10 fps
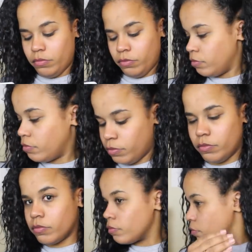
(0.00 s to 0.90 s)
Um, and I'm
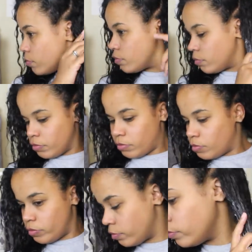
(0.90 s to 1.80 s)
going to deep condition
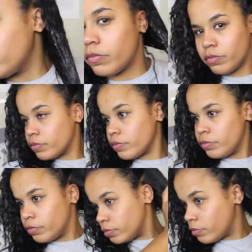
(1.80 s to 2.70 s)
it with it
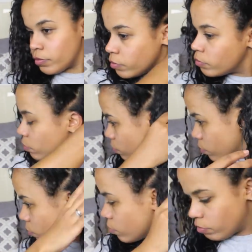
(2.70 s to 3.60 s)
because I
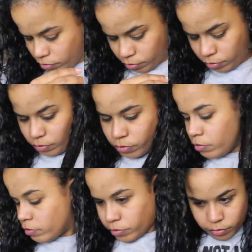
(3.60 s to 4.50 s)
wanted a little bit more
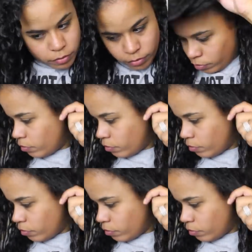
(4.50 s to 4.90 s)
moisture.